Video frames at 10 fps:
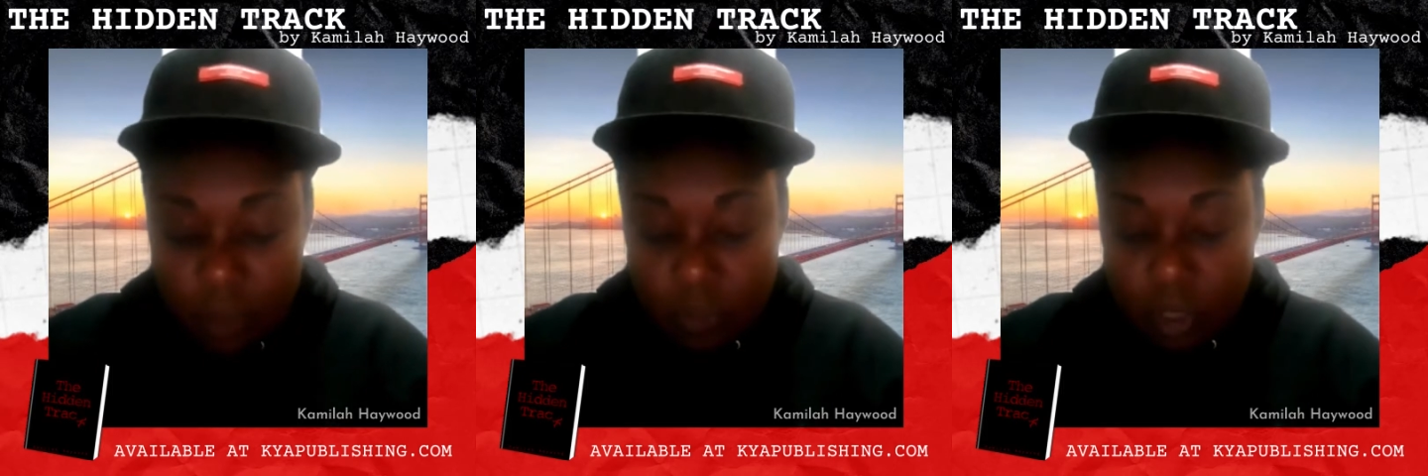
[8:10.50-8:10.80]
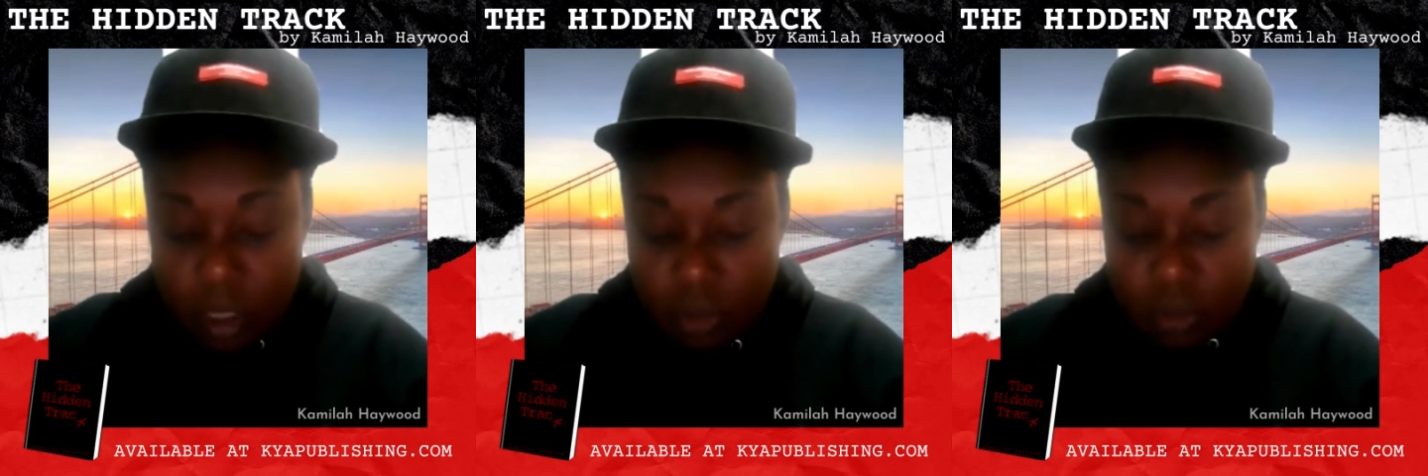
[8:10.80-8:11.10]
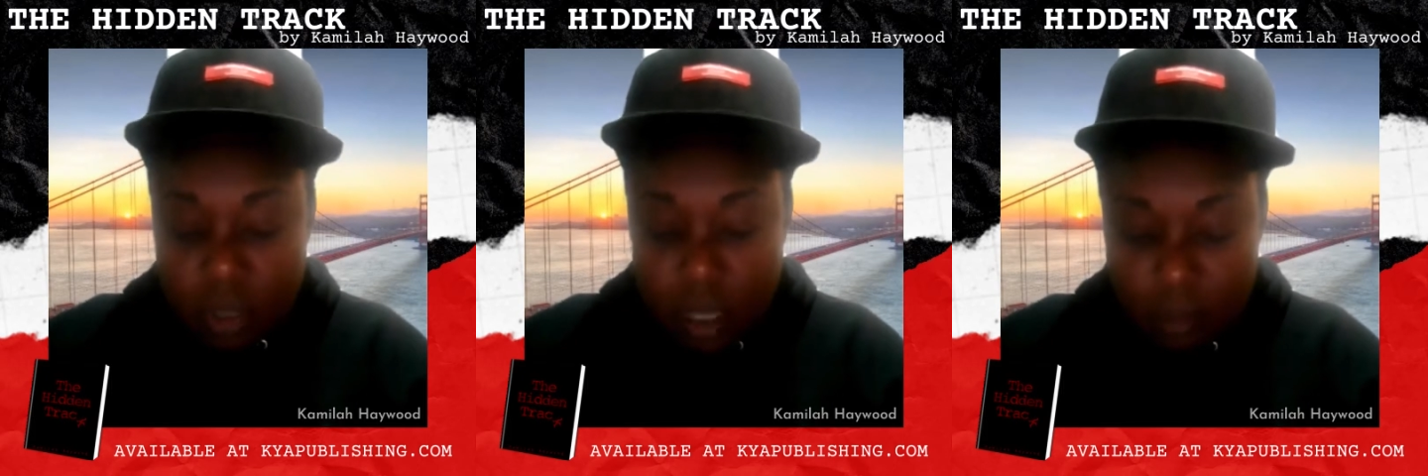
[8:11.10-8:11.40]

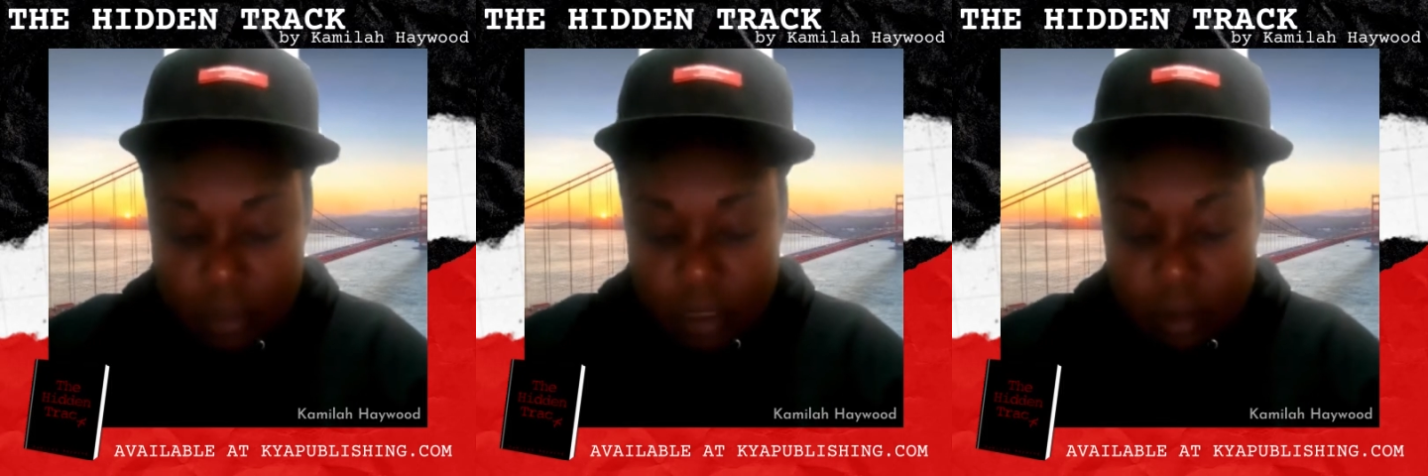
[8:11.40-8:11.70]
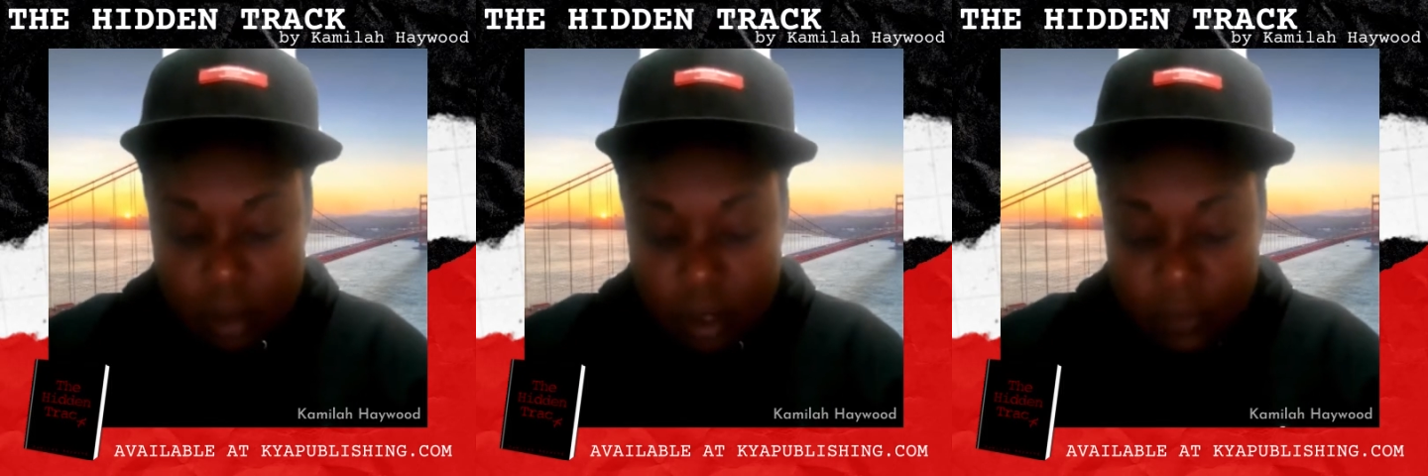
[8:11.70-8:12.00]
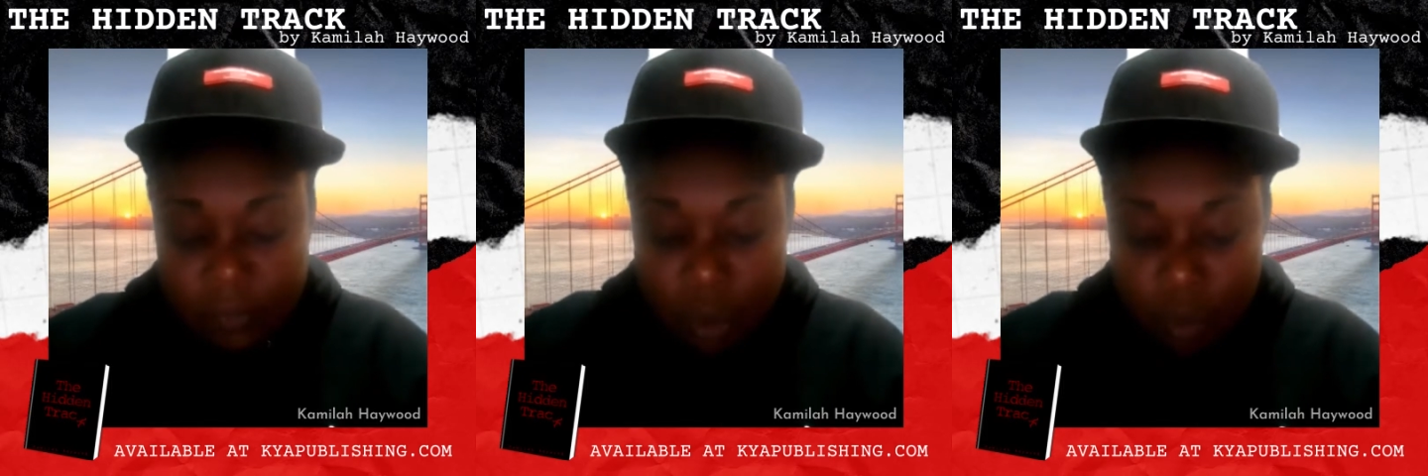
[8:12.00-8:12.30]
$100 bill.
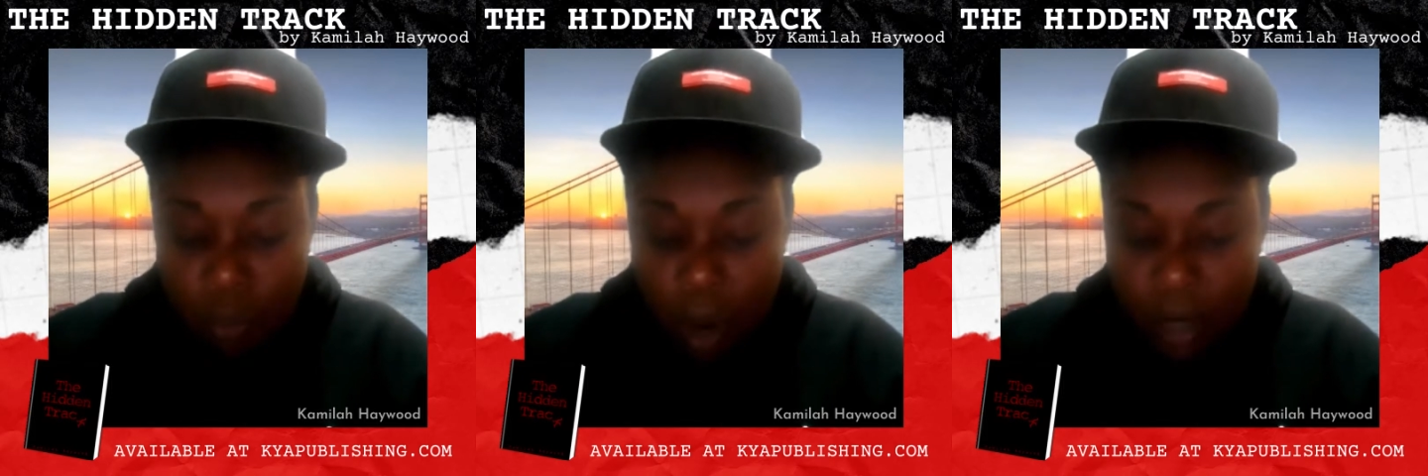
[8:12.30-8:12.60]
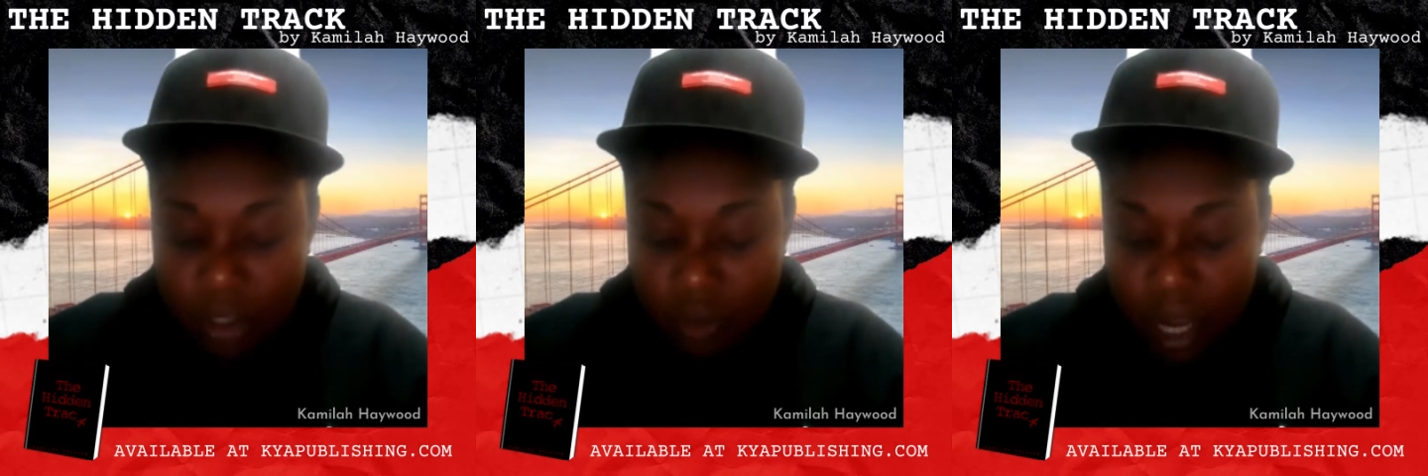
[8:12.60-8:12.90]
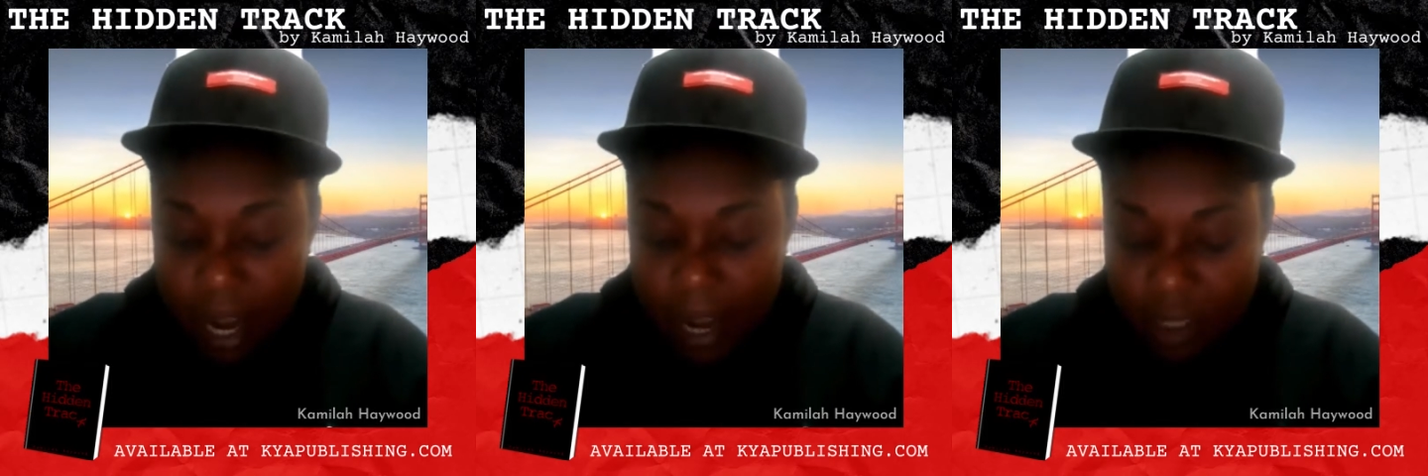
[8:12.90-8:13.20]
"Why are you
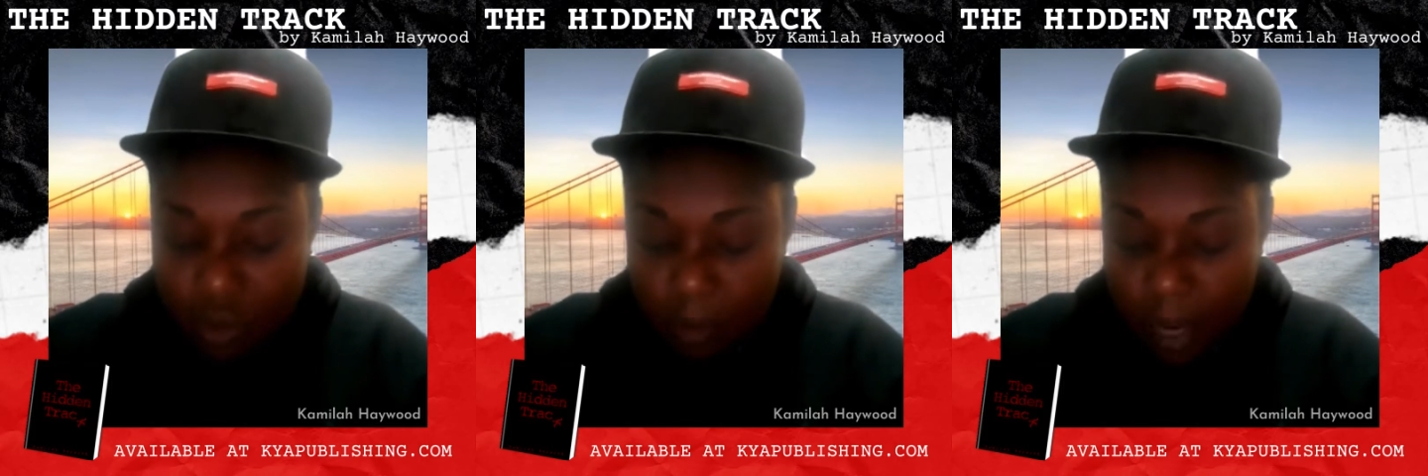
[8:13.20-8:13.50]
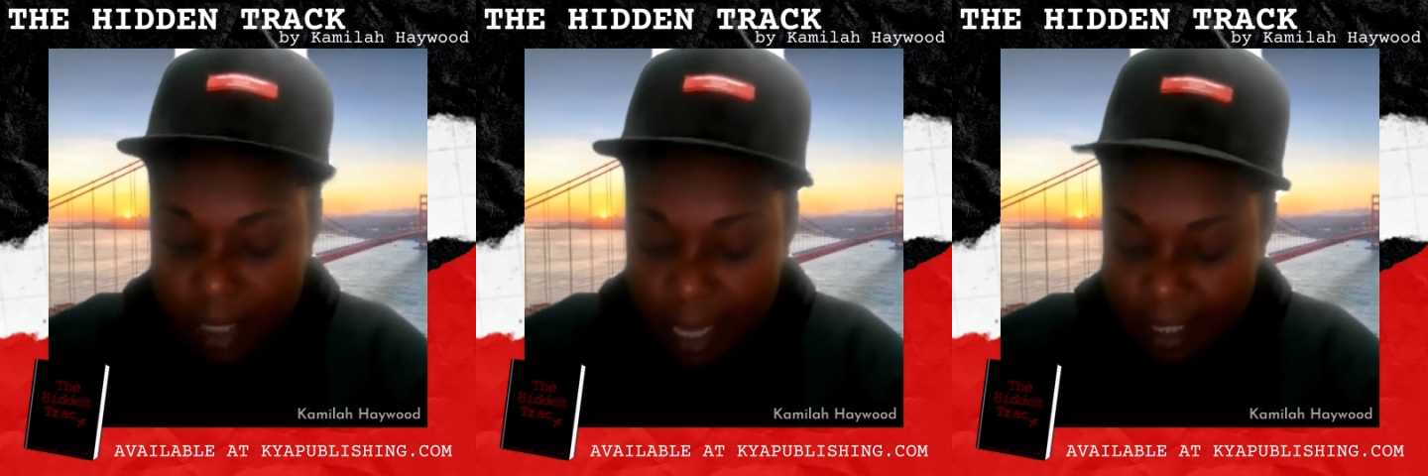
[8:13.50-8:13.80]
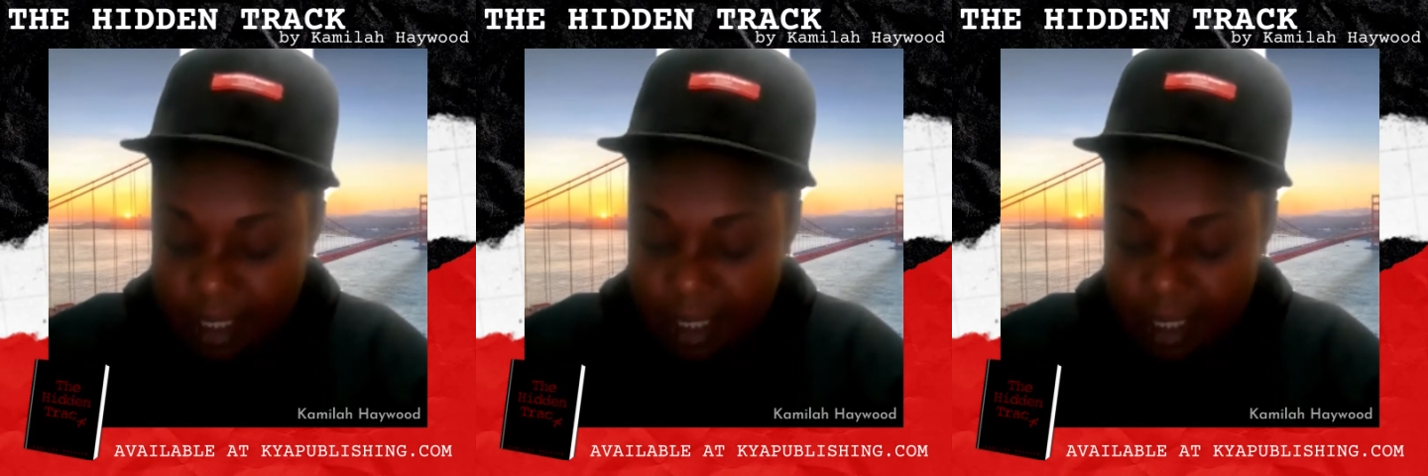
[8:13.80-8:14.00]
not answering my texts?"